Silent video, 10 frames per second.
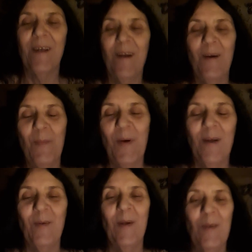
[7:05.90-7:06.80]

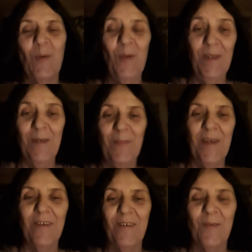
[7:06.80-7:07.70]
chiropractor, I told him
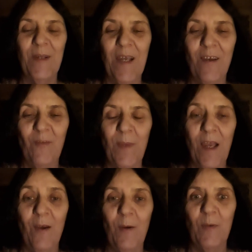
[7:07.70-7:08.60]
this when he asked me
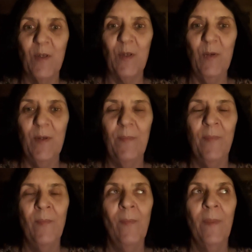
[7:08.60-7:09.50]
how I was doing
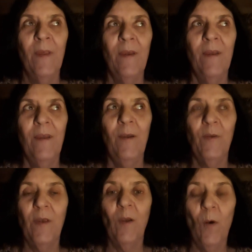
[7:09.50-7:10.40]
he was
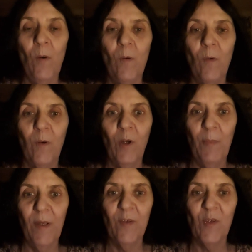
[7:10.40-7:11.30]
like, oh, good
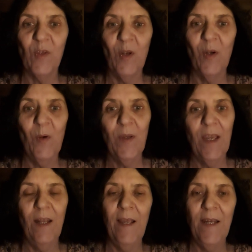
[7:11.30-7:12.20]
place to start.
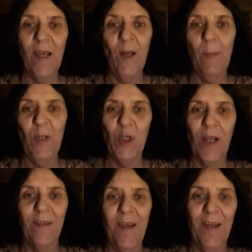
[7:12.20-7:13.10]
Okay, lay down. Let me
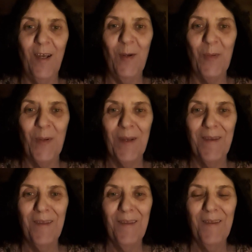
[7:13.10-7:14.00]
check that out.
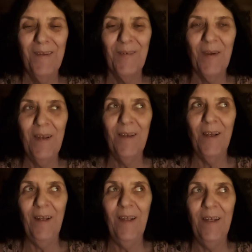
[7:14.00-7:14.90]
Right?
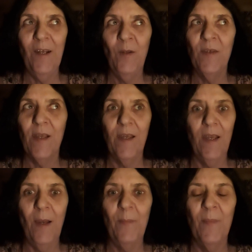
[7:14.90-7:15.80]
I laid down. He's like,
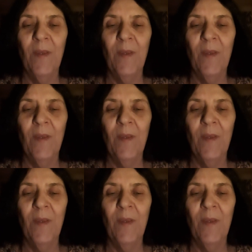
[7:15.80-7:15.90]
yep.